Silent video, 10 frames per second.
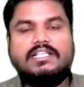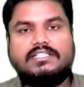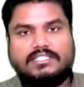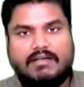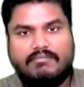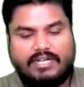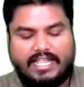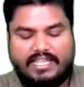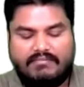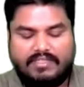
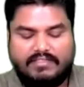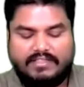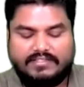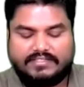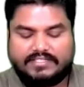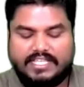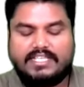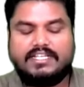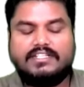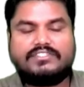sometimes this
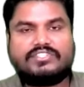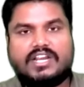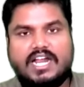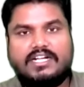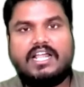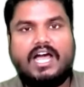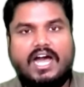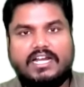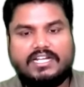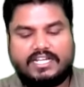single stranded
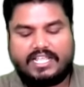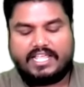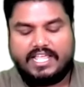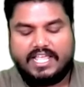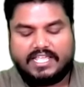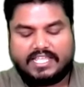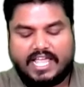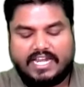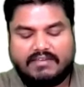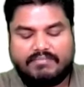RNA
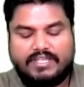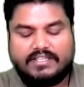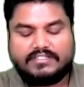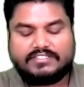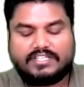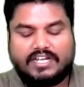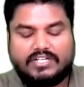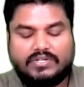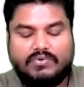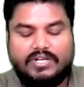can be
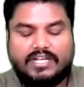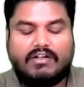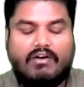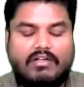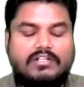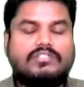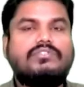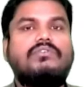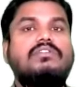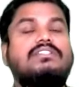circular
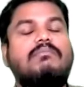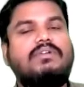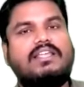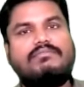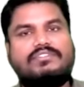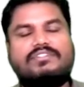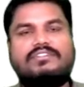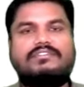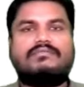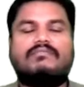also sometimes